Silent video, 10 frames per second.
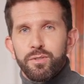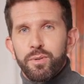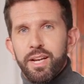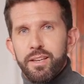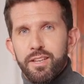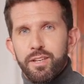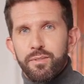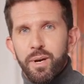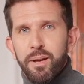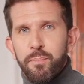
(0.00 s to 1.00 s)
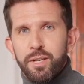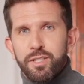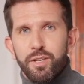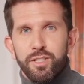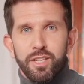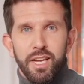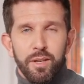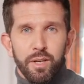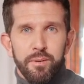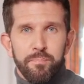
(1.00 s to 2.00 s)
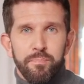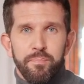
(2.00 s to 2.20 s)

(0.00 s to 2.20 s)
friends to fight monsters together.